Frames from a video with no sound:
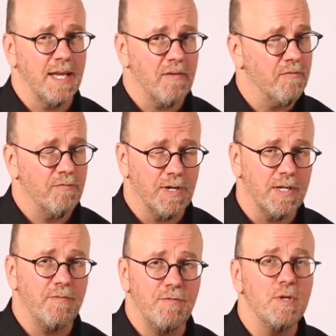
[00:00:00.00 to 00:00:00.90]
I have
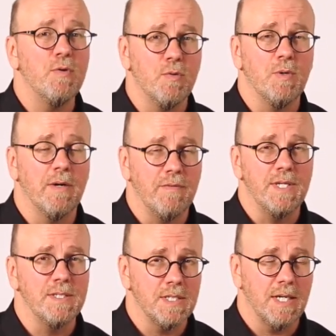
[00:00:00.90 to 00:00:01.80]
very few of
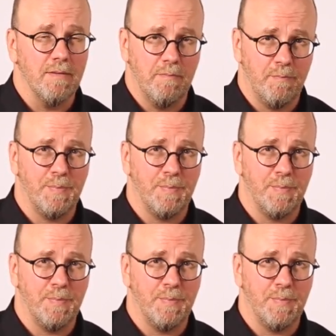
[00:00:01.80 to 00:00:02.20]
these uh,